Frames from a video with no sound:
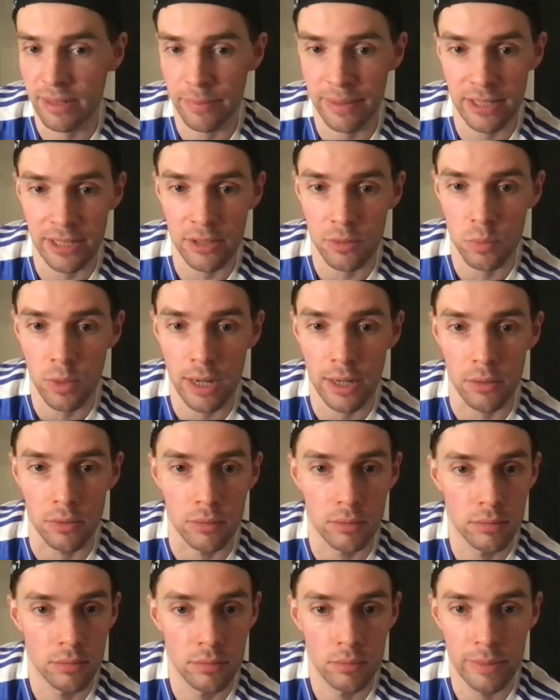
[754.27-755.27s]
did
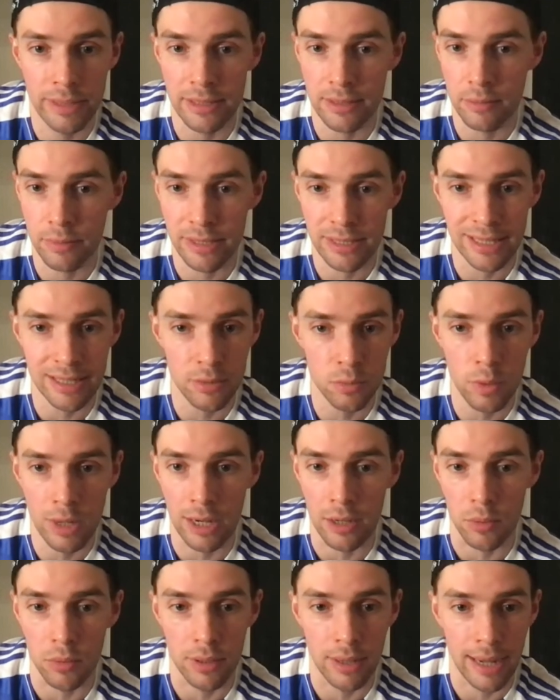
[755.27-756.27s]
well. We did
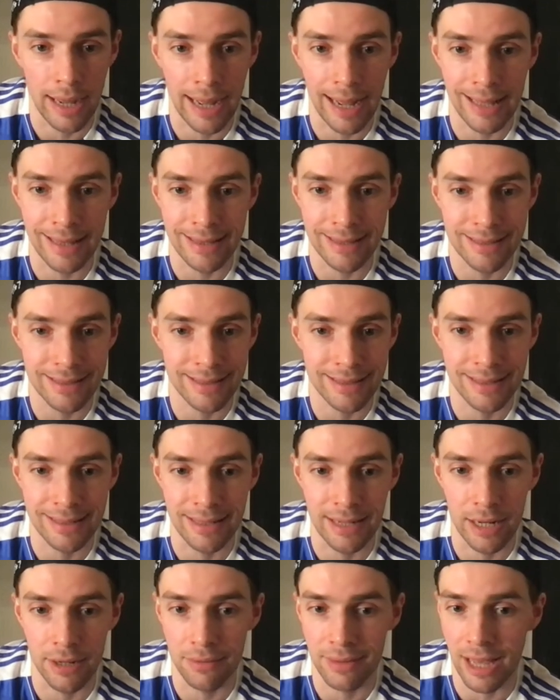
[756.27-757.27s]
well, and
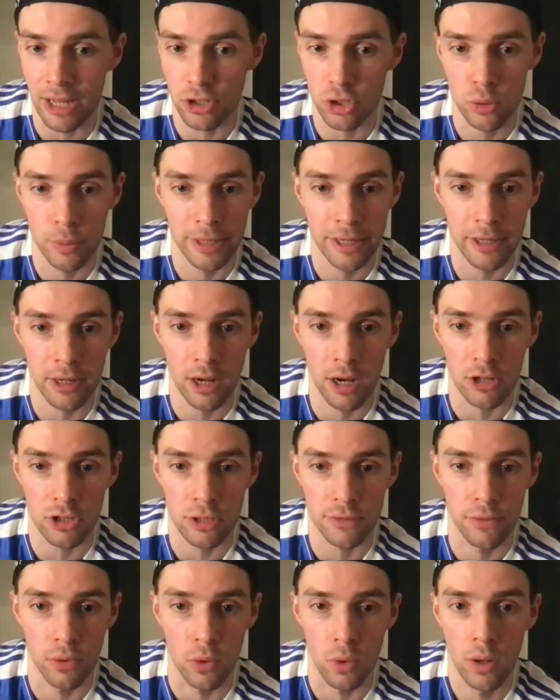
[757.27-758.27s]
that's all we can
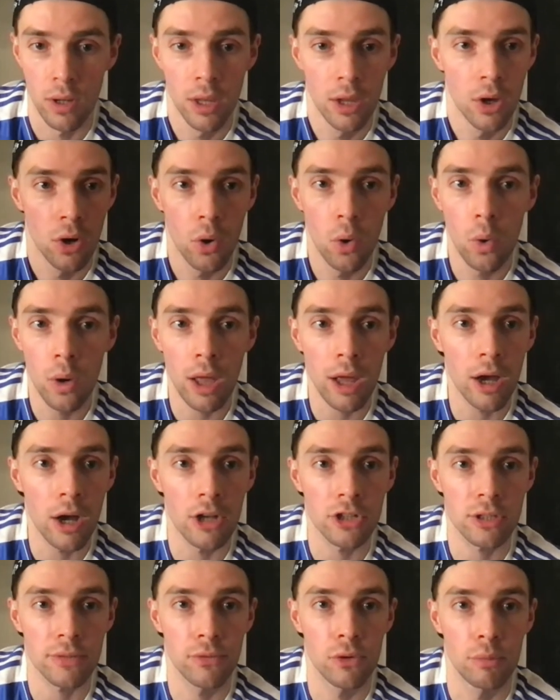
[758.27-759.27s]
ask for. All I
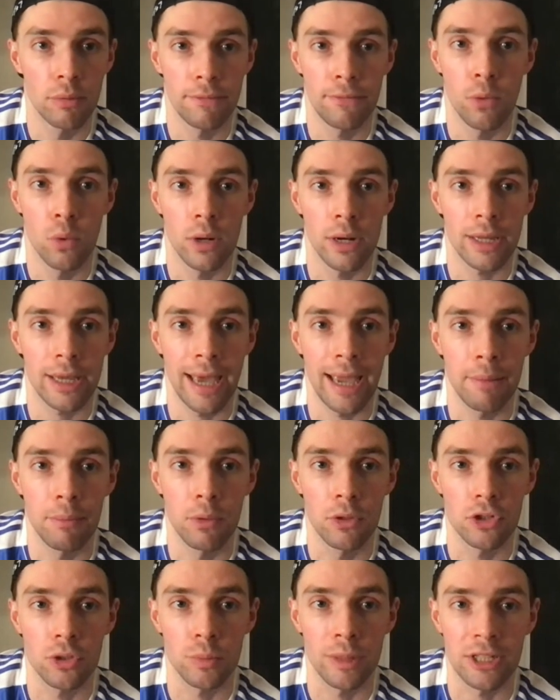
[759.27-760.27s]
asked for before the game
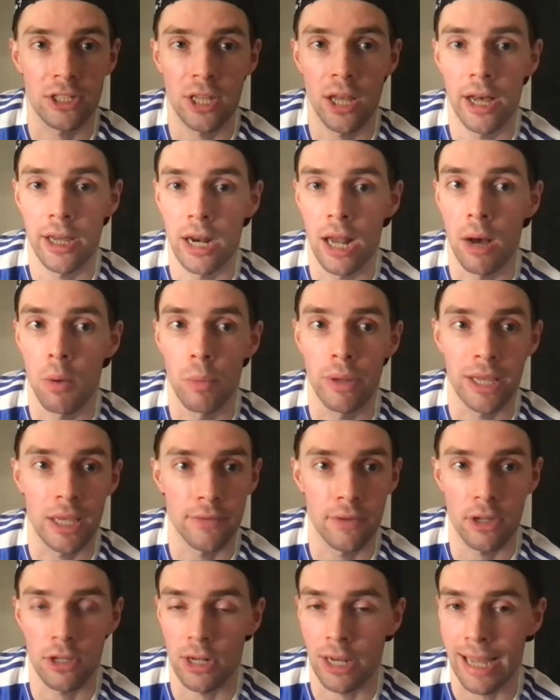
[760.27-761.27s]
was we turn up, we give
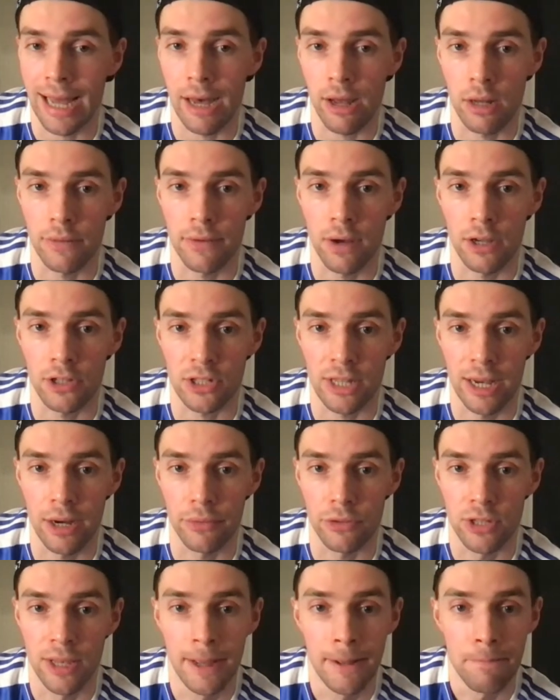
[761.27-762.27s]
a good account of
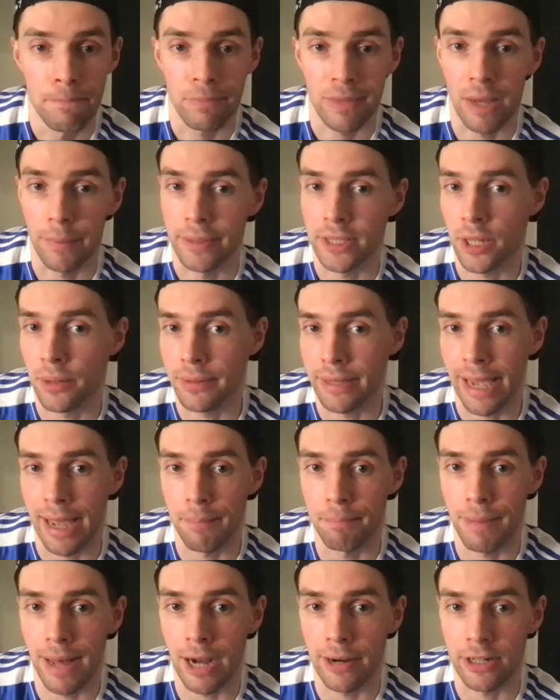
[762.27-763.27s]
ourselves, and we don't get
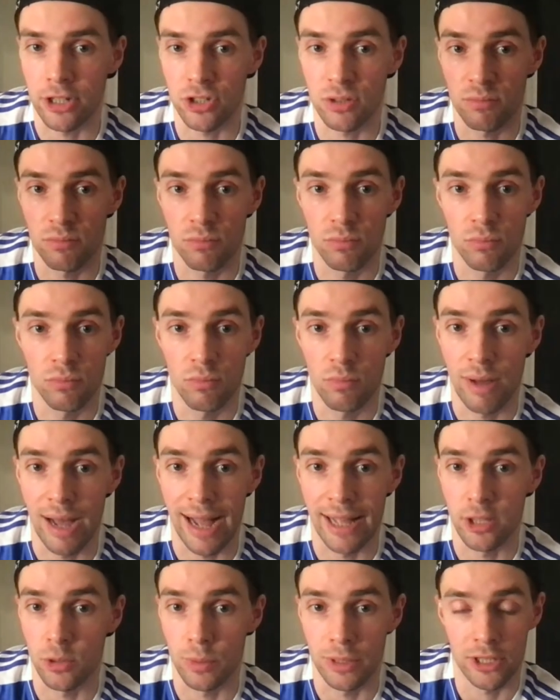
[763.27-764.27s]
embarrassed.
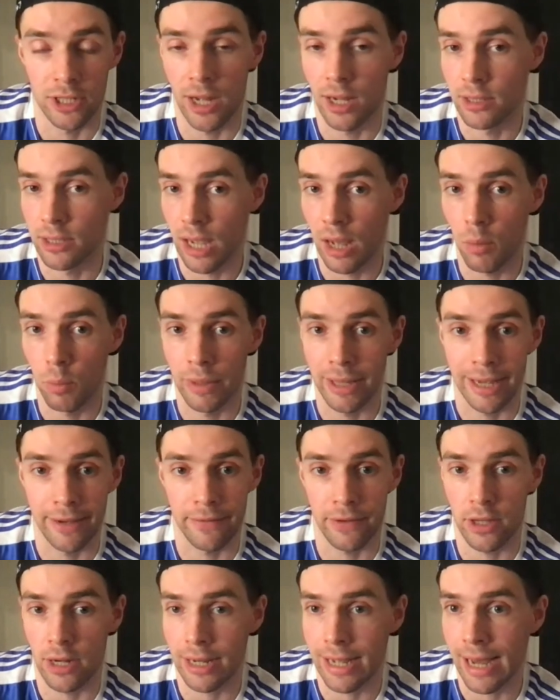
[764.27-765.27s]
And we turned up, we gave a
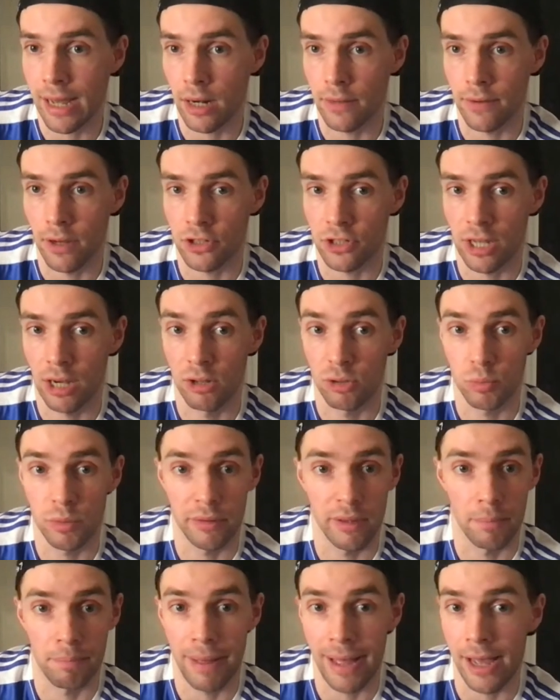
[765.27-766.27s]
good account of ourselves. We
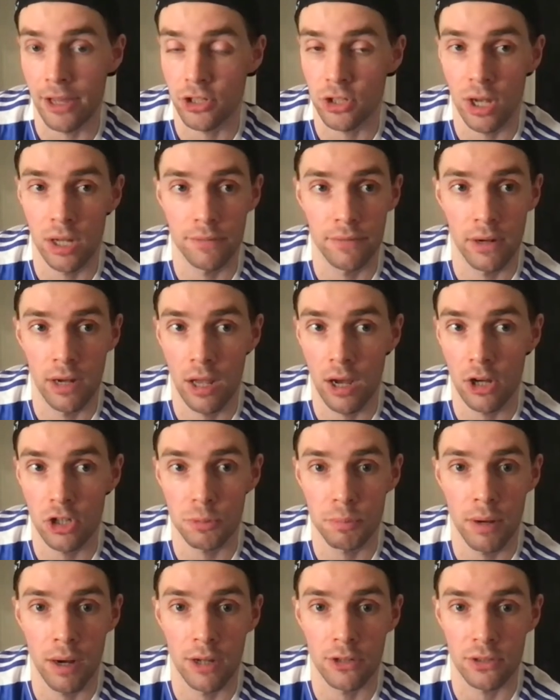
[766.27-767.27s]
were the better side for large
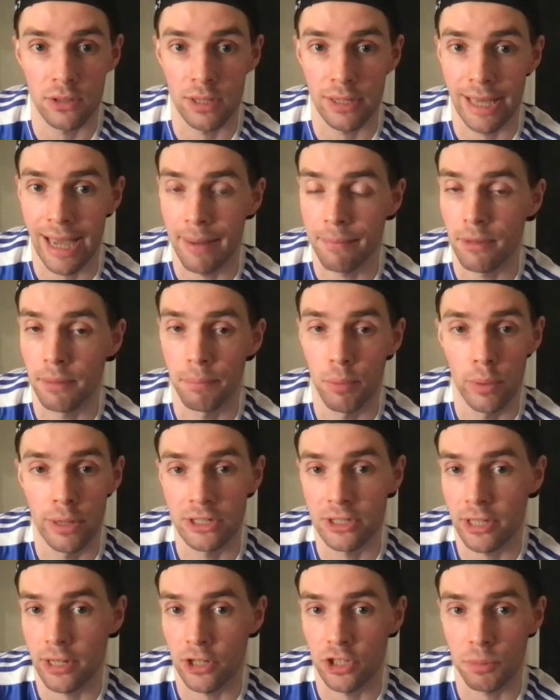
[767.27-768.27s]
parts of the game. The
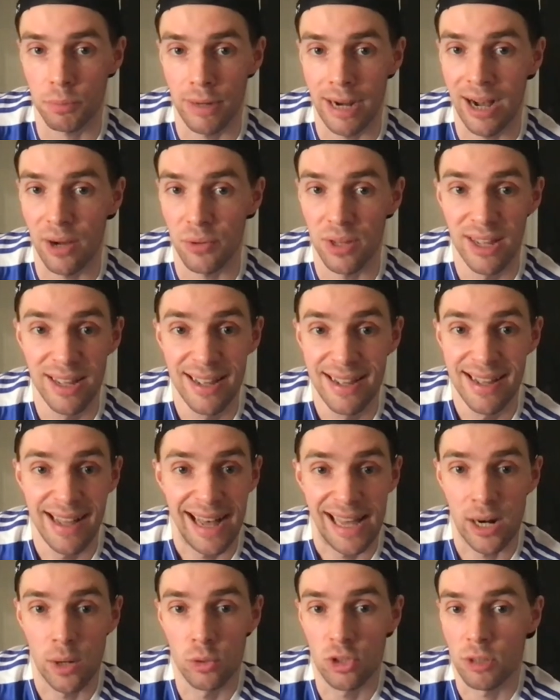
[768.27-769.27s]
boys did us proud.
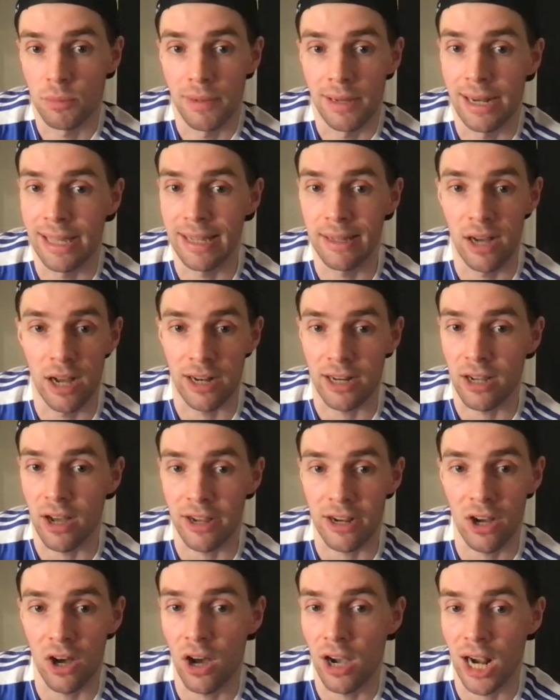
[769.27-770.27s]
And ultimately, I
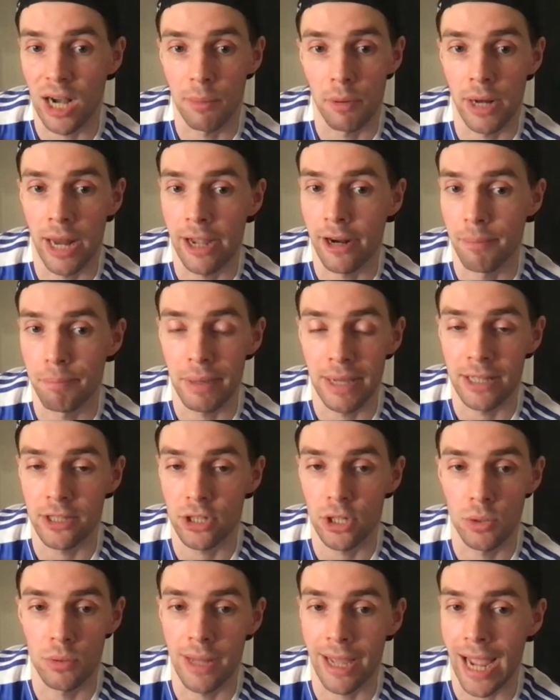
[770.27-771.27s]
can't come on here and be
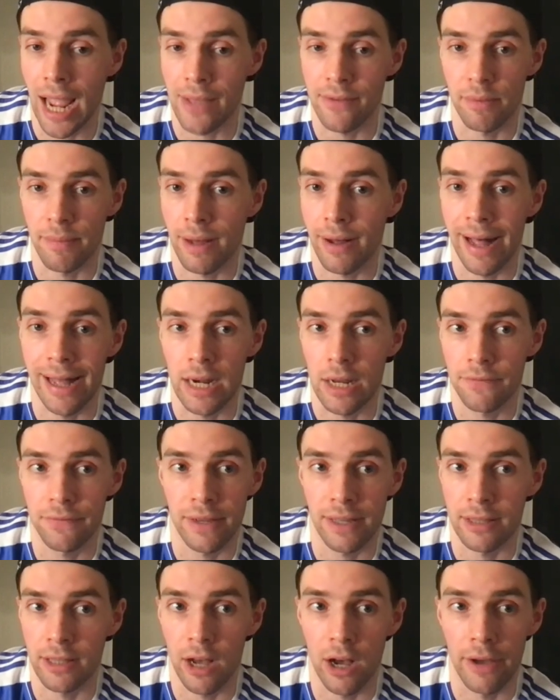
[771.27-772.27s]
too negative about
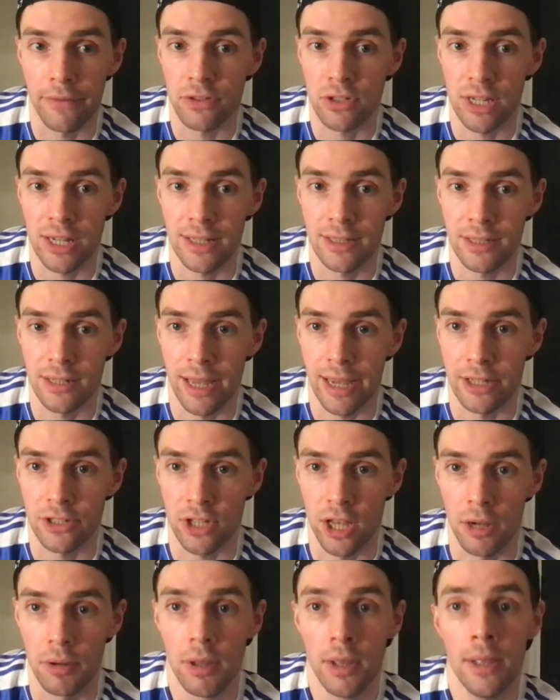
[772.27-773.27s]
anything that I've seen today. So